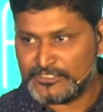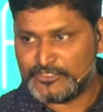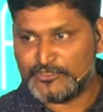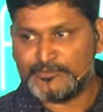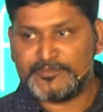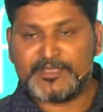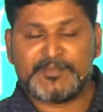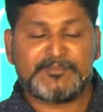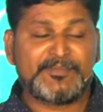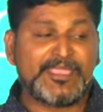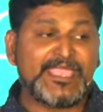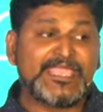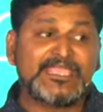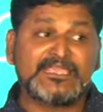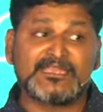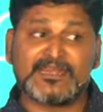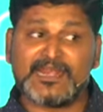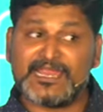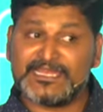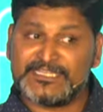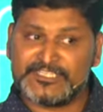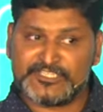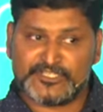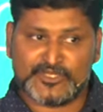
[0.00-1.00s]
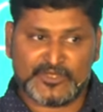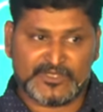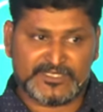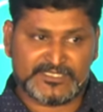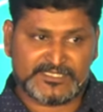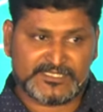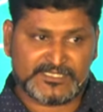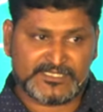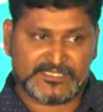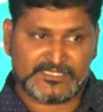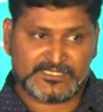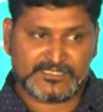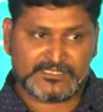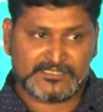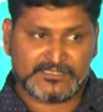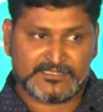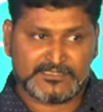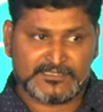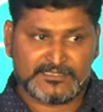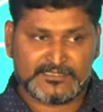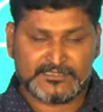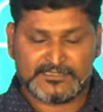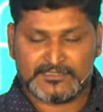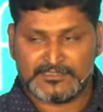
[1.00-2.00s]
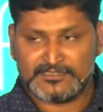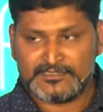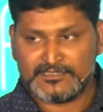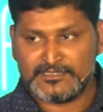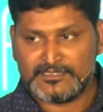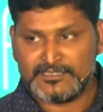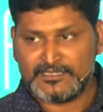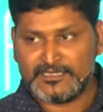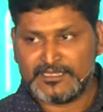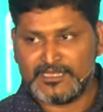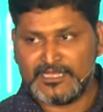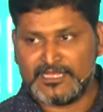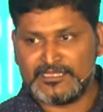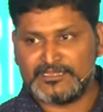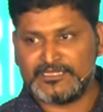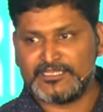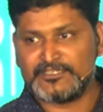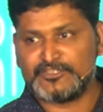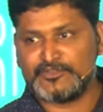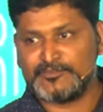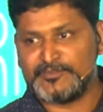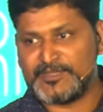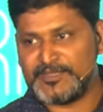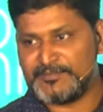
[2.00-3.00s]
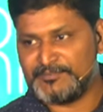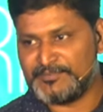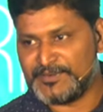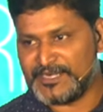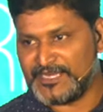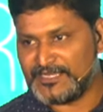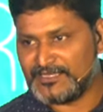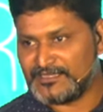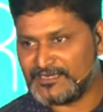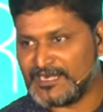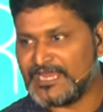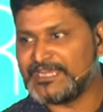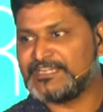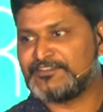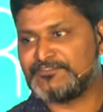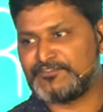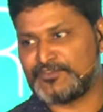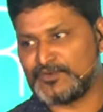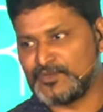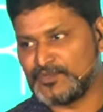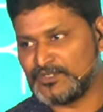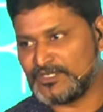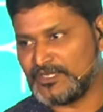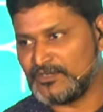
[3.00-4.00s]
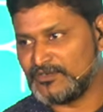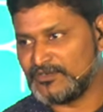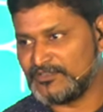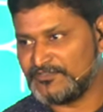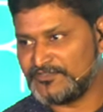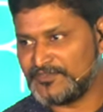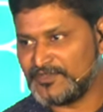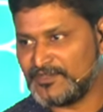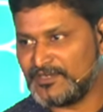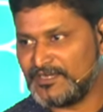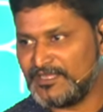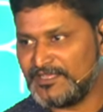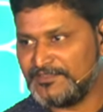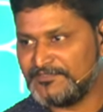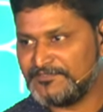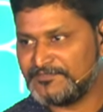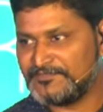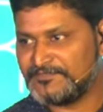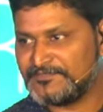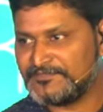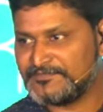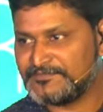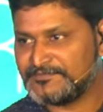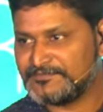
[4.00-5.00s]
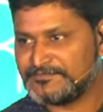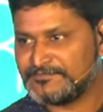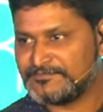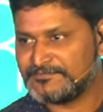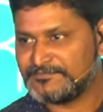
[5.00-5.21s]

that you may make right choices, and that you may bring right fruit out of your life.